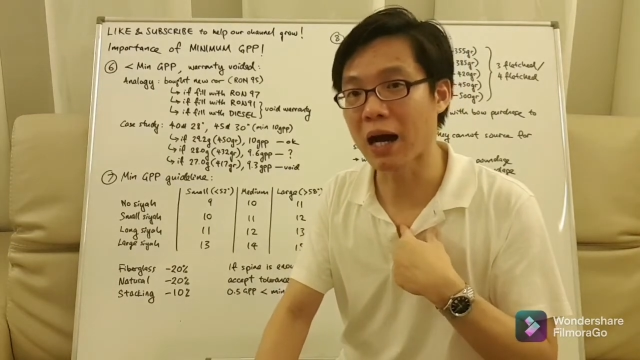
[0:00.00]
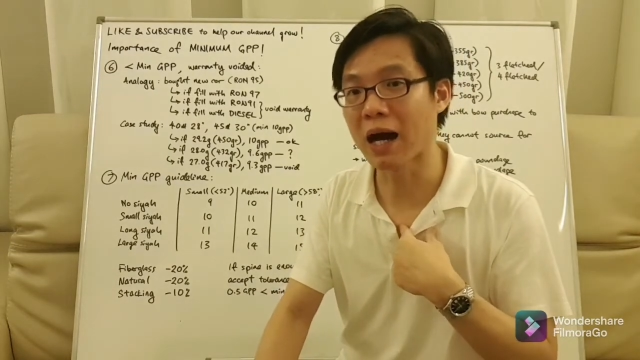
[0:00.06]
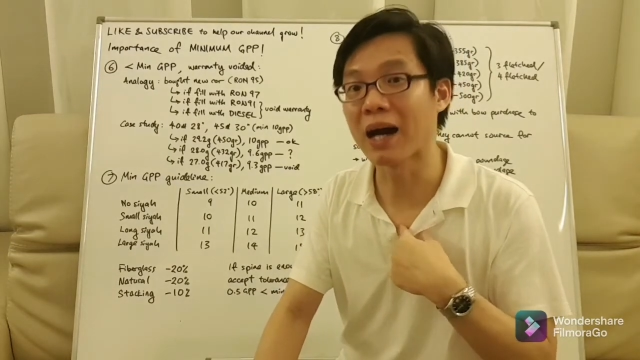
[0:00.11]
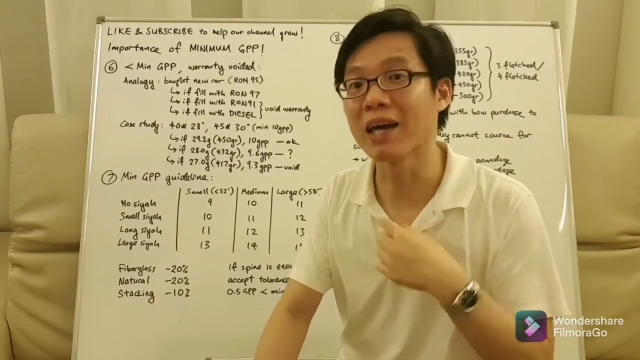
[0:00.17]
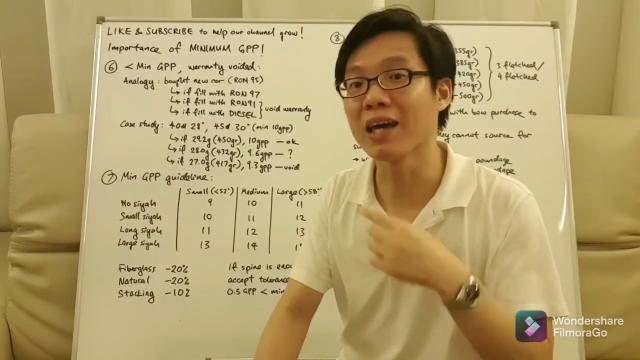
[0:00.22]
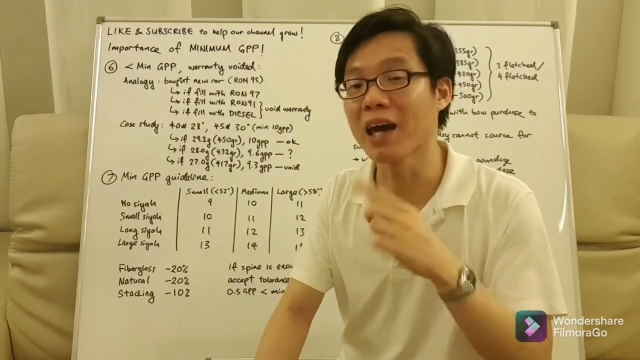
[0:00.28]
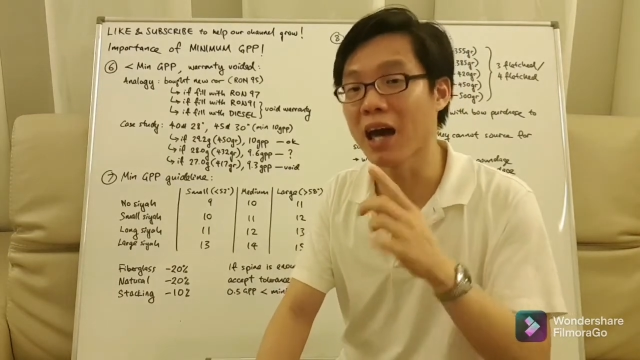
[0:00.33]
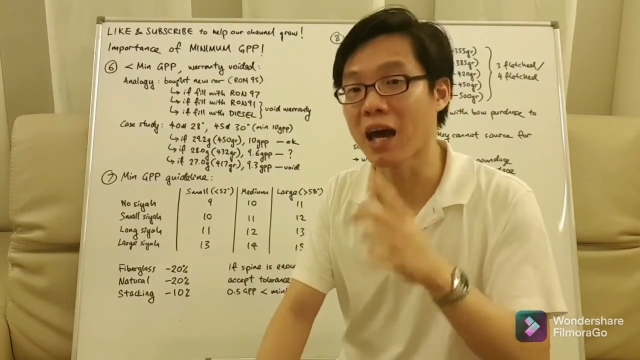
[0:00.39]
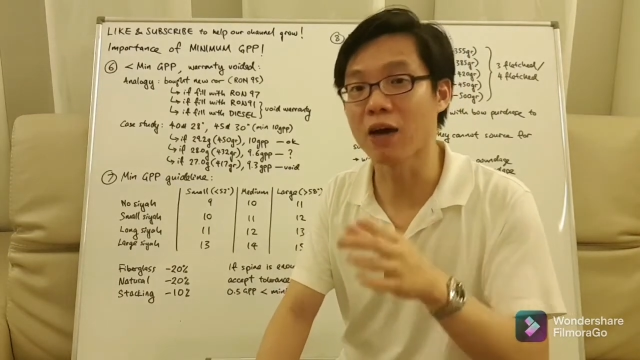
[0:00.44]

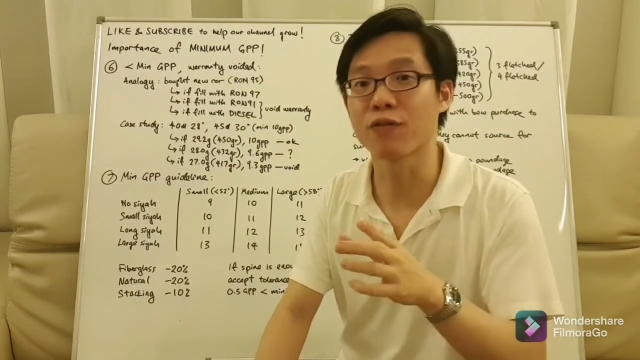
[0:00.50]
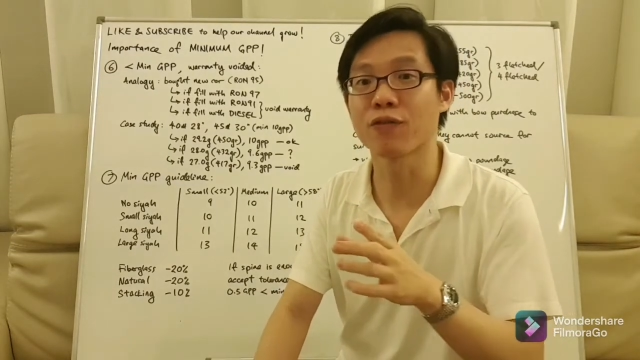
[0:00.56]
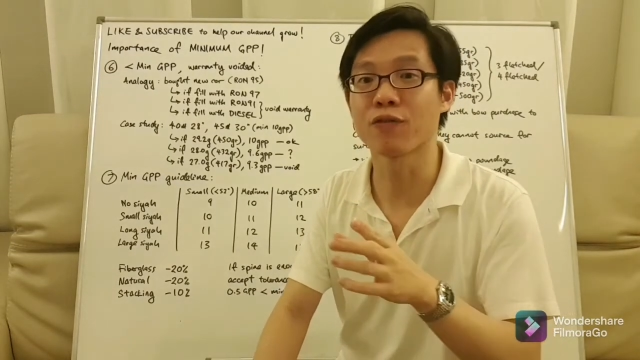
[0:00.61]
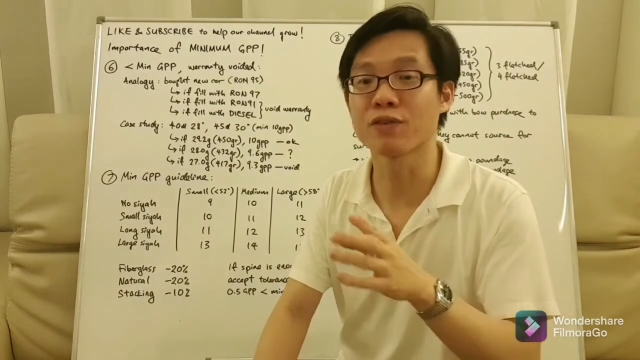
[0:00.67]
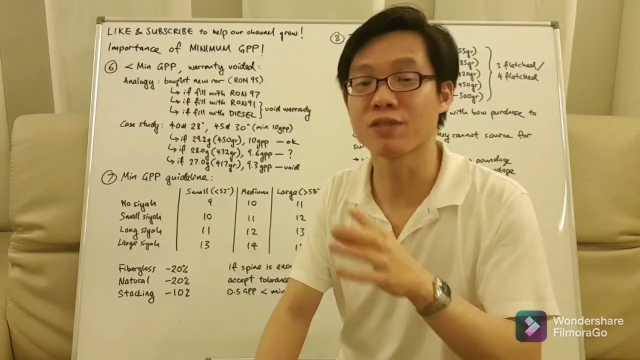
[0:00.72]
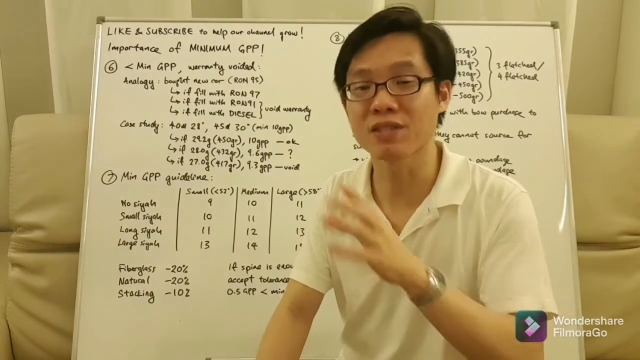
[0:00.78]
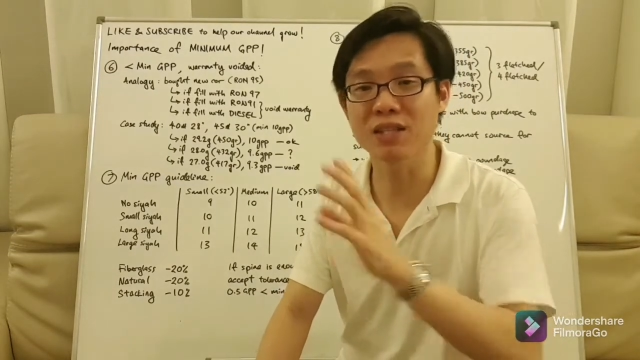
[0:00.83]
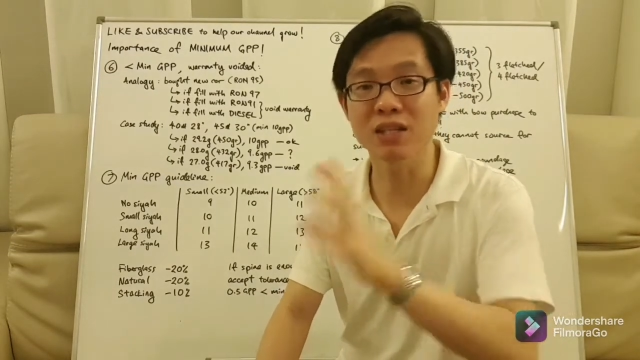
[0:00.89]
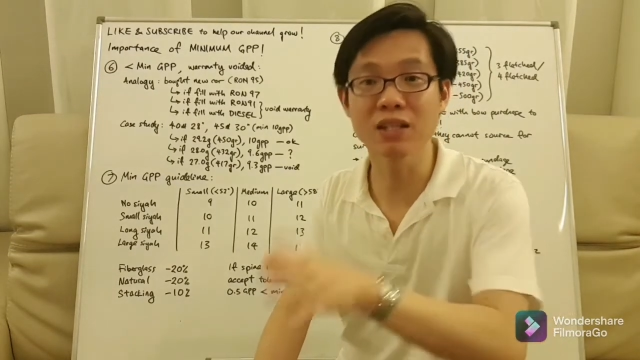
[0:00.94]
I
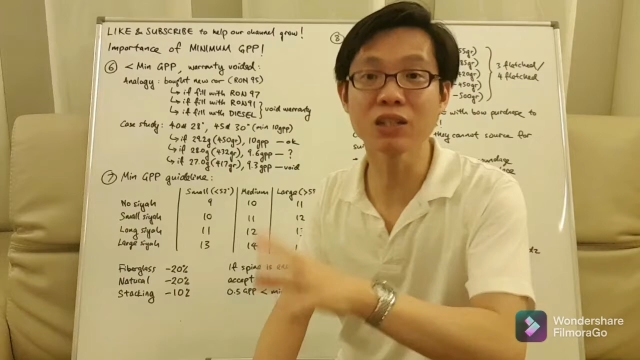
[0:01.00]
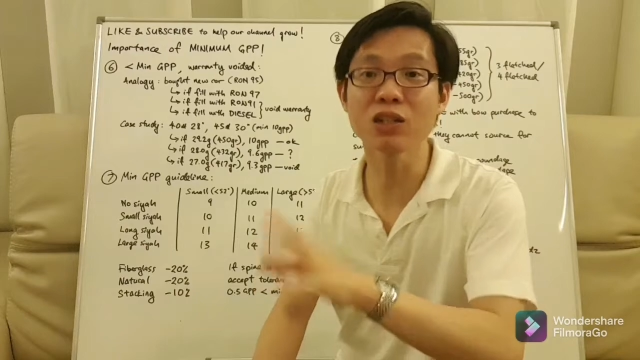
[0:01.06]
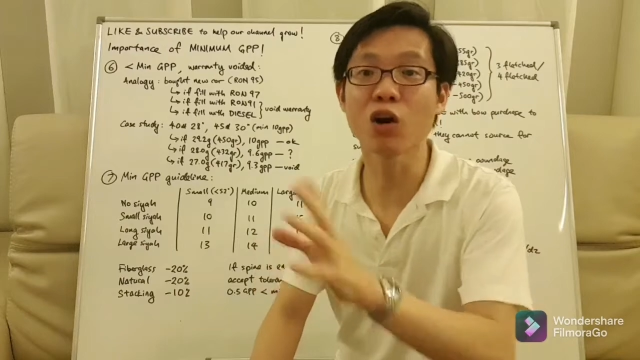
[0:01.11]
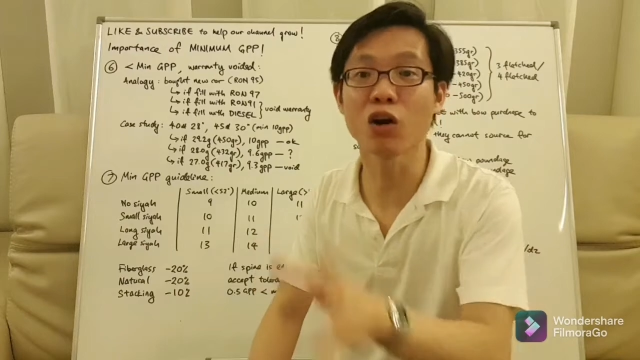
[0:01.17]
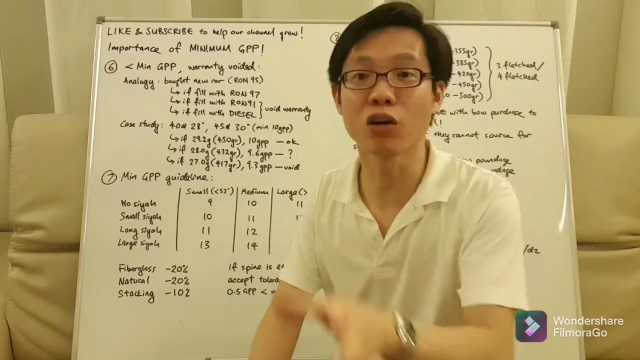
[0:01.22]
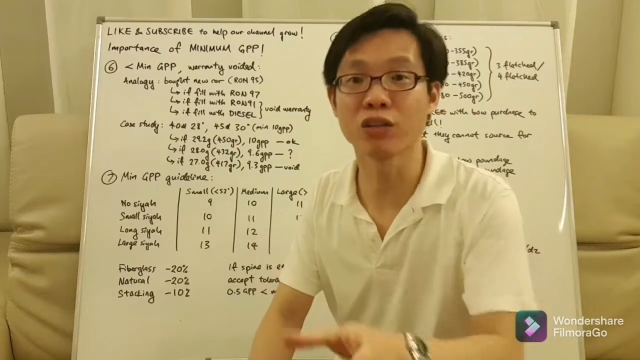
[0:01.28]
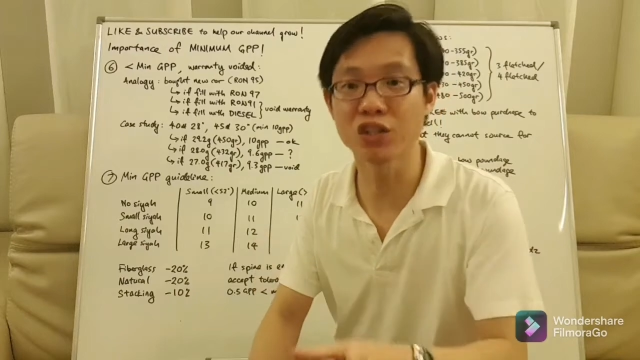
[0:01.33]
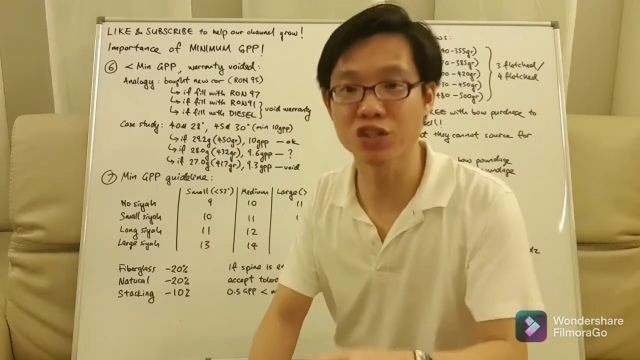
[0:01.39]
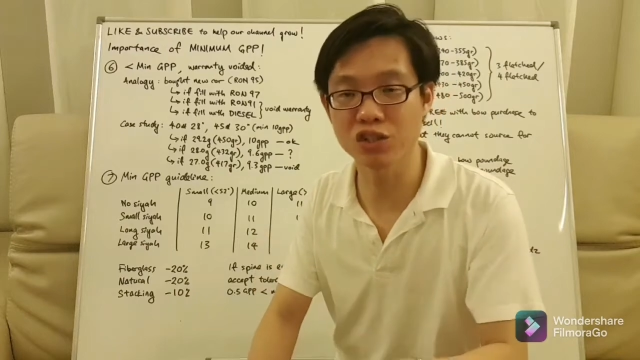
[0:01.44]
have certain
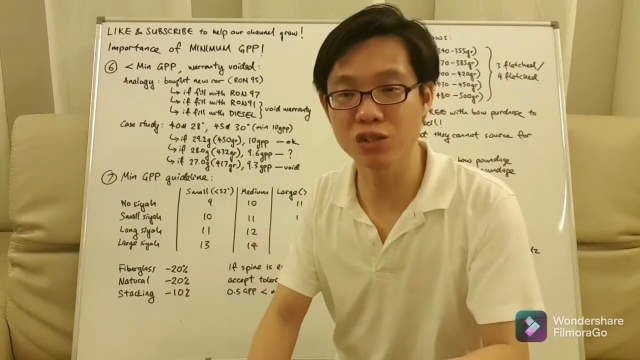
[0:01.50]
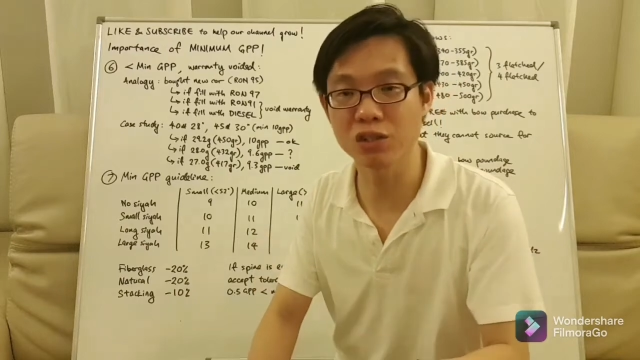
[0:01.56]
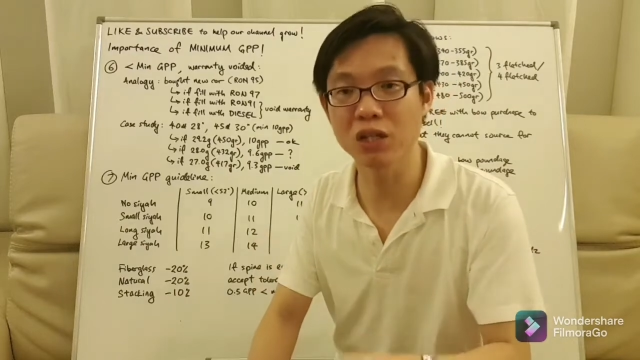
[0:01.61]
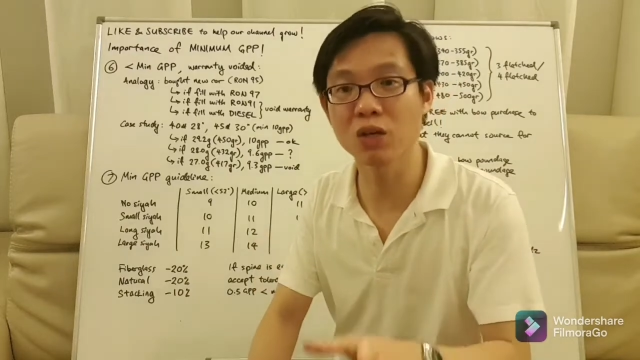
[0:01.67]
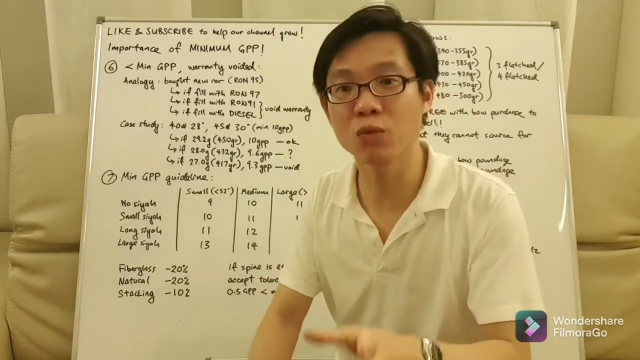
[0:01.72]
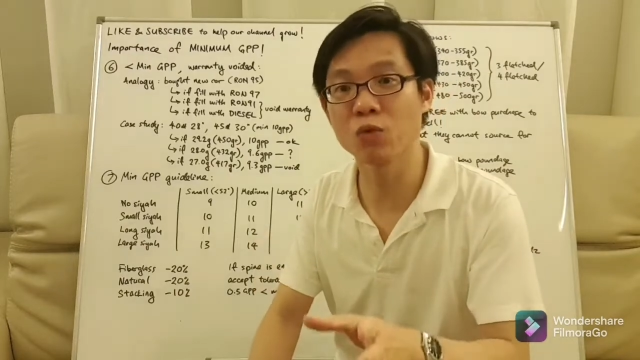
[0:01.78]
conditions